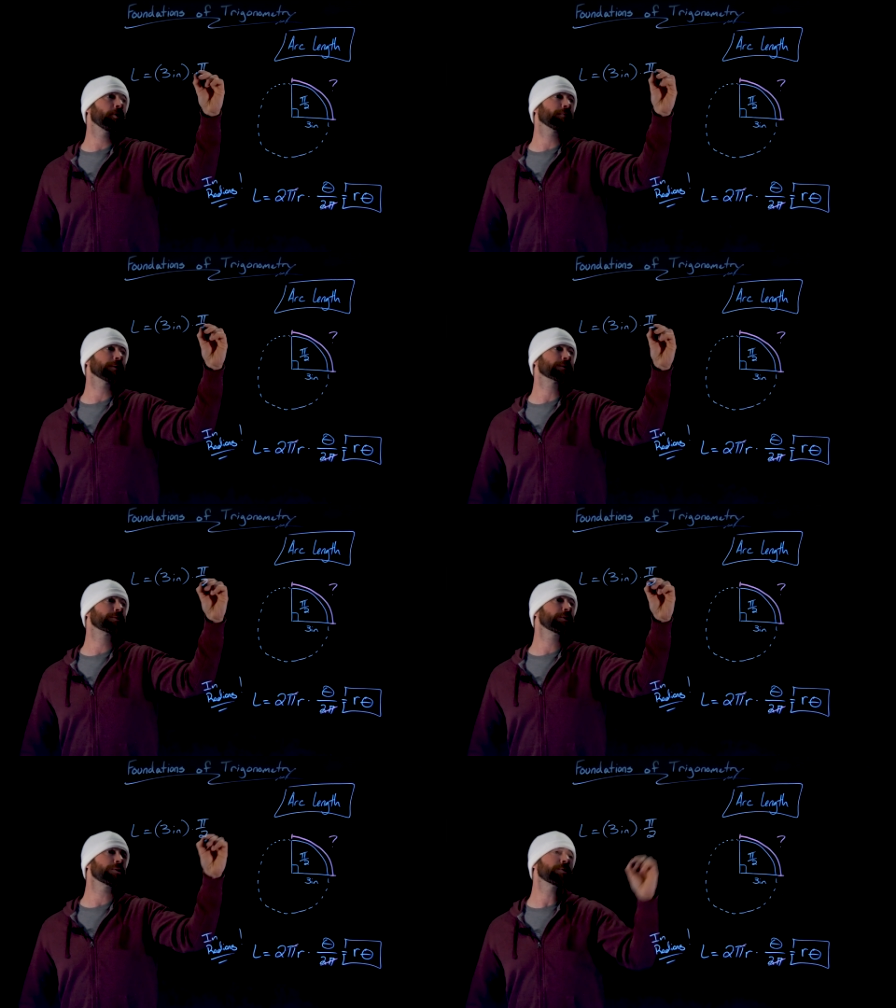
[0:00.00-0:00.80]
over
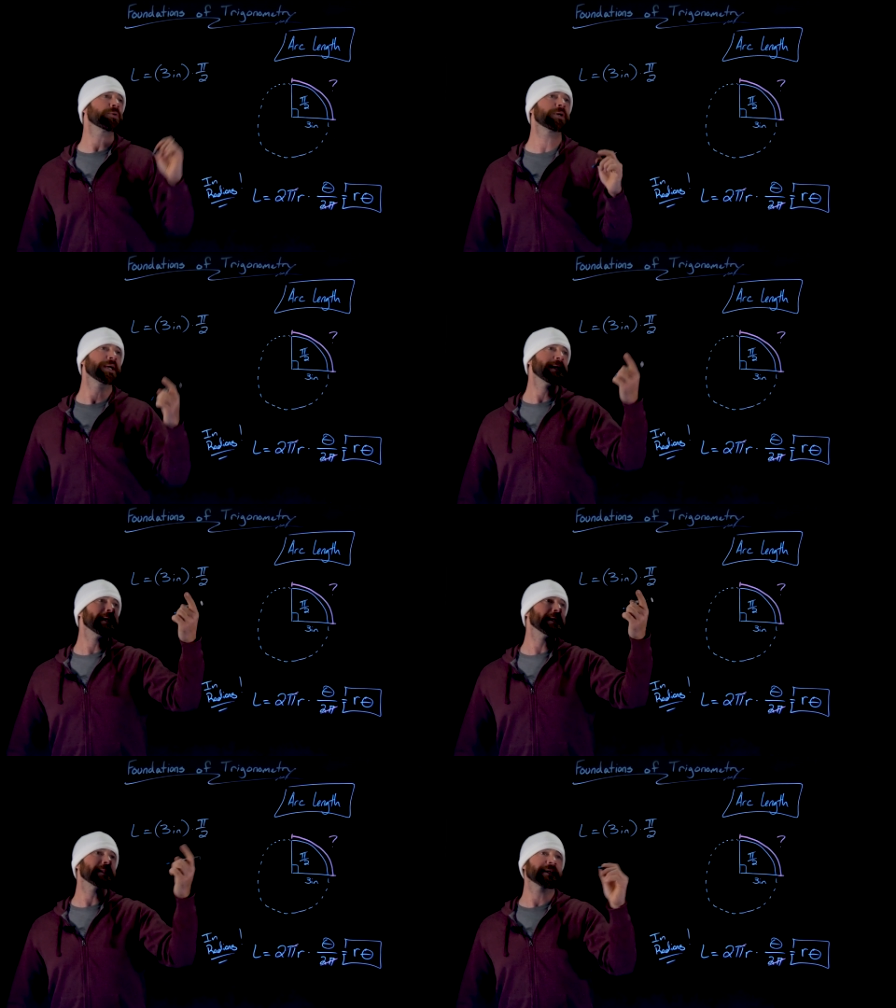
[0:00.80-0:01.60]
2.
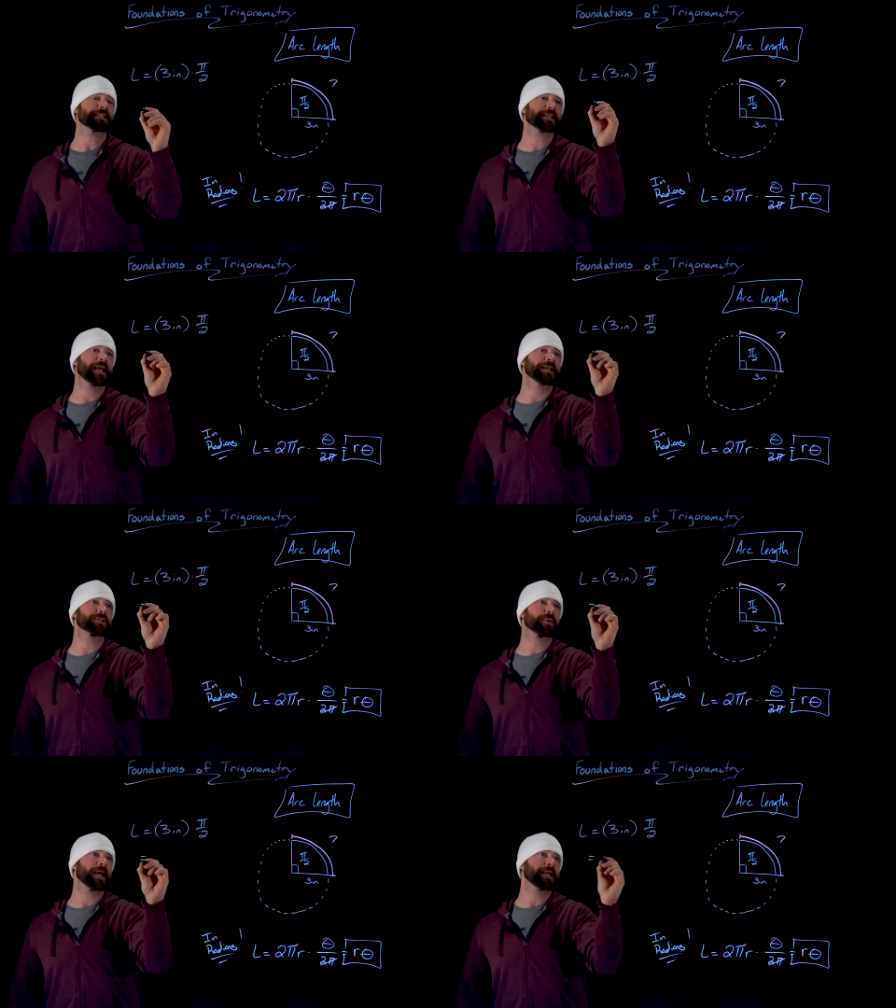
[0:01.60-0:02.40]
In this
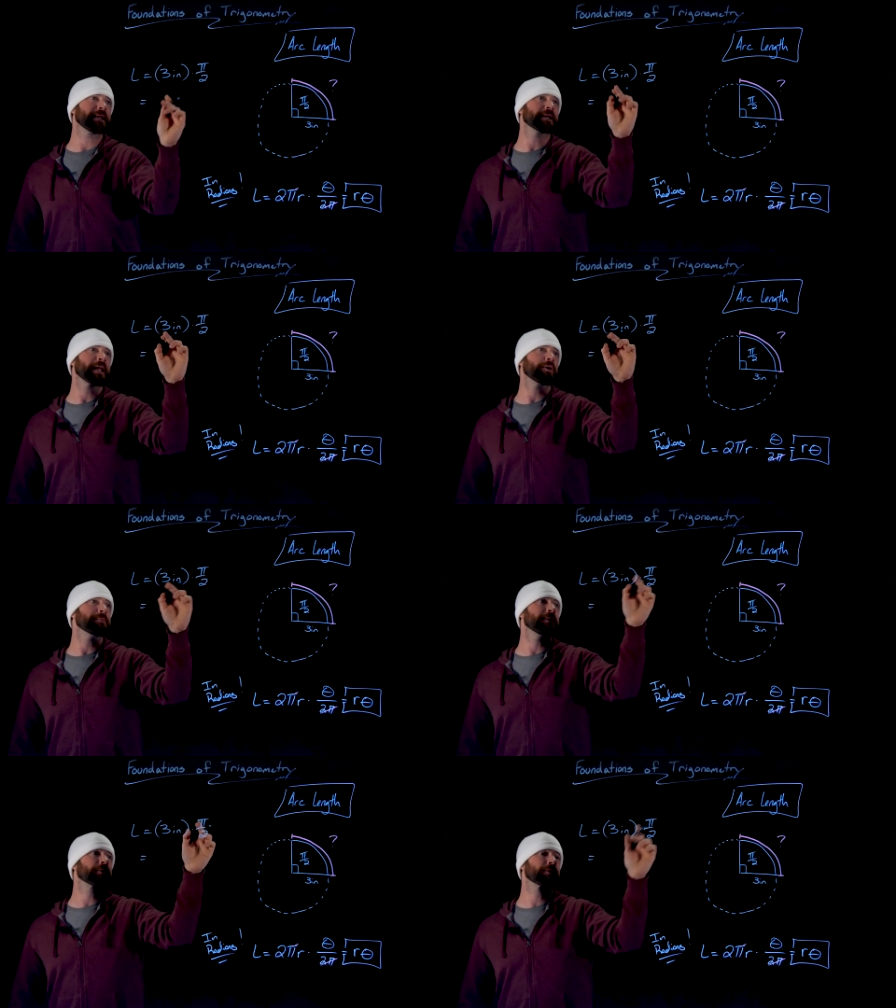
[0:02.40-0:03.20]
case right here, that would
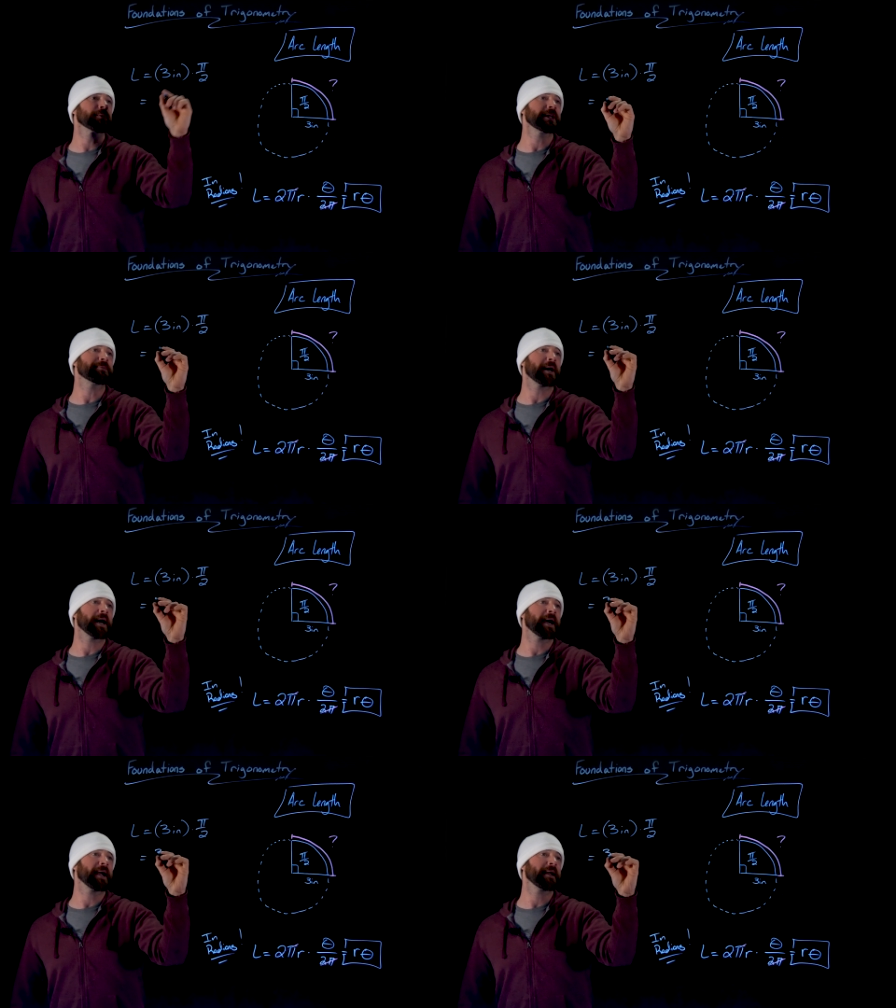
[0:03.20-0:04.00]
be 3
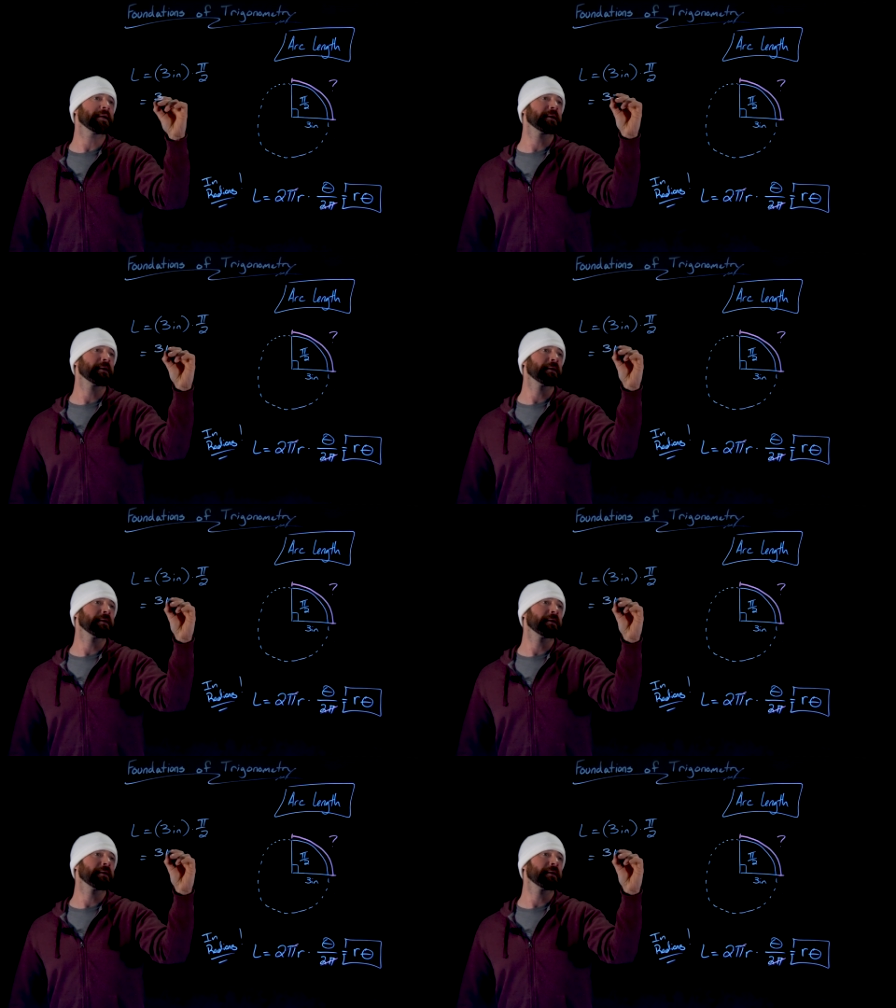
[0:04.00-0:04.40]
pi